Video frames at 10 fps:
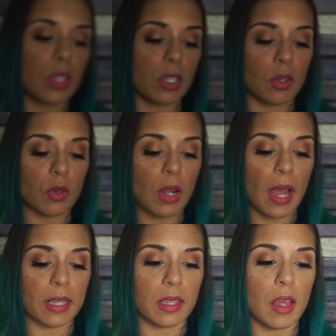cute.
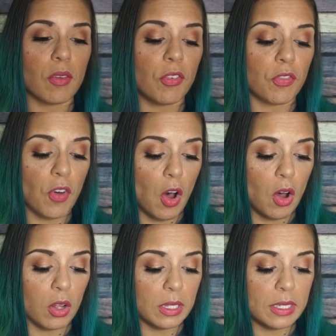I love
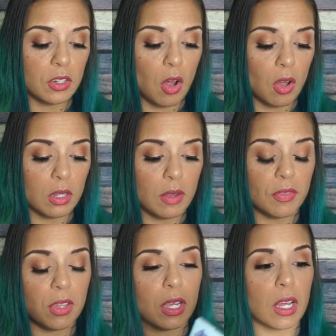fall and all
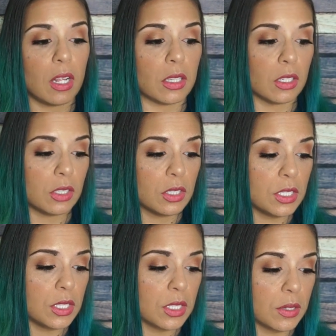of the
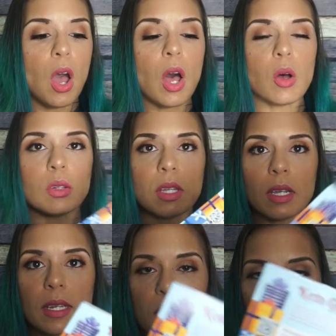colors. Oh, look, it